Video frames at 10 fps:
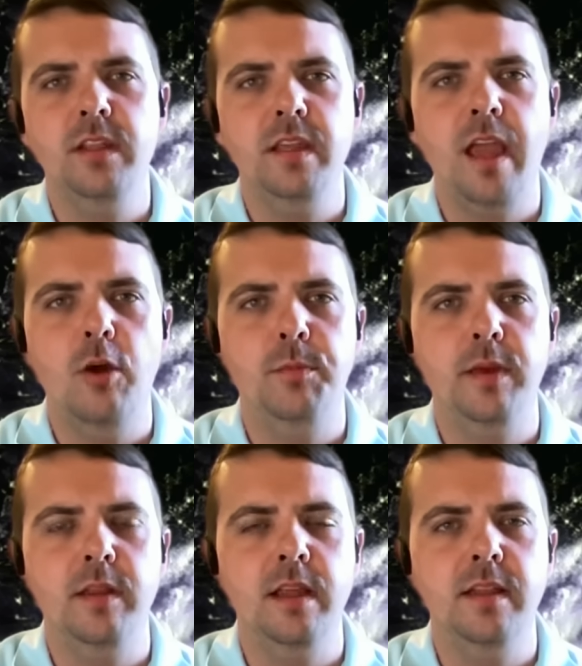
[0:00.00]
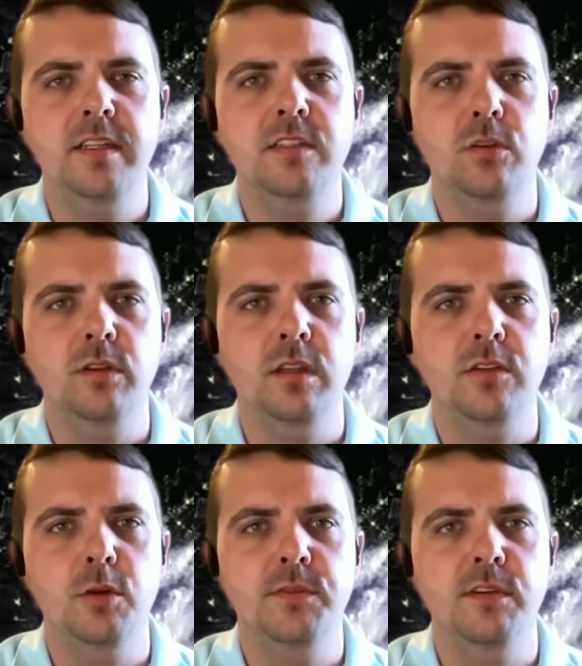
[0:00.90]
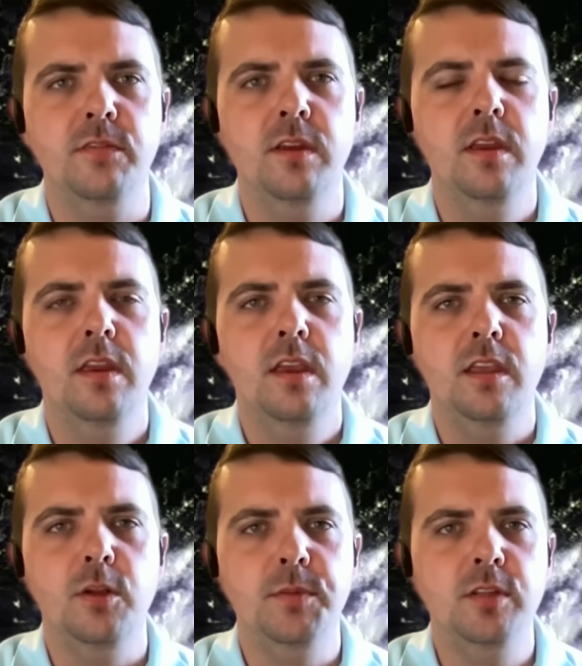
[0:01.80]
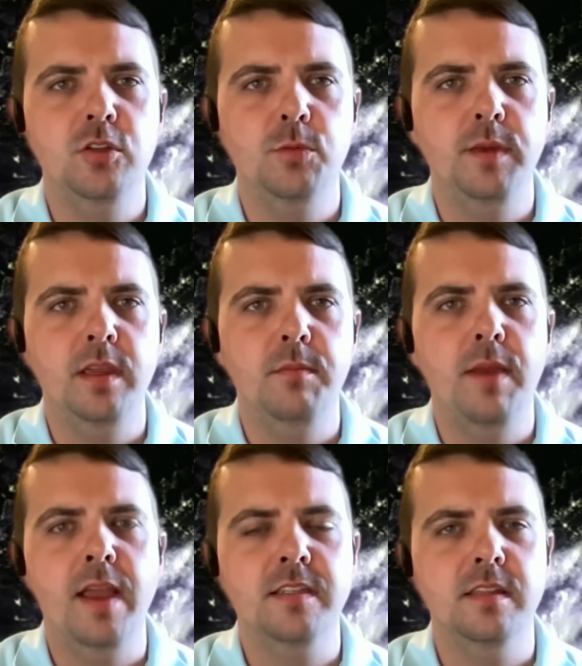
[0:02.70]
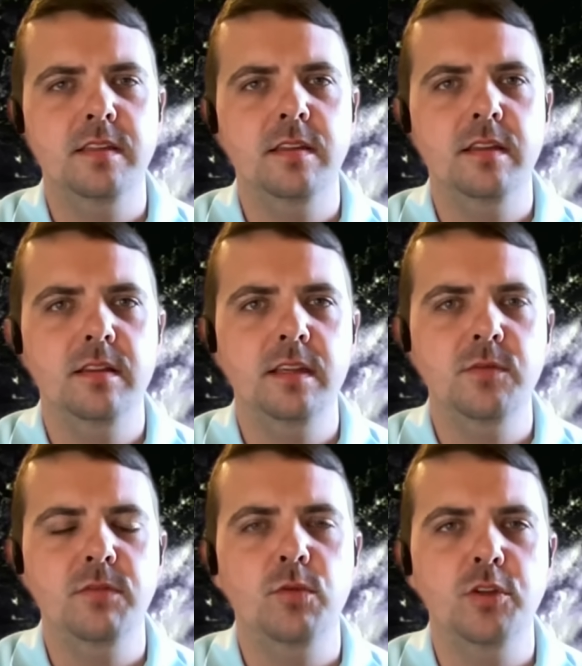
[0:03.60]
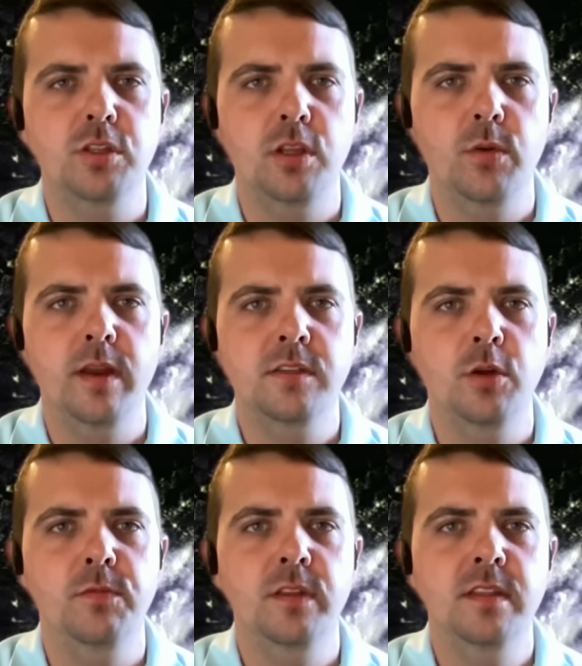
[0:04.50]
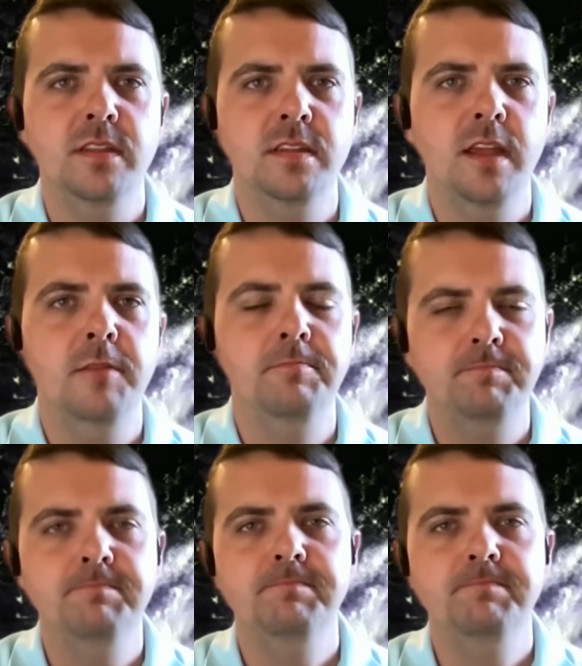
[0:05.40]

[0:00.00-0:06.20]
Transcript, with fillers: rule anything out, but at least certainly in terms of you know potential big impacts and things we have to watch in the U.S. Hopefully, this is it.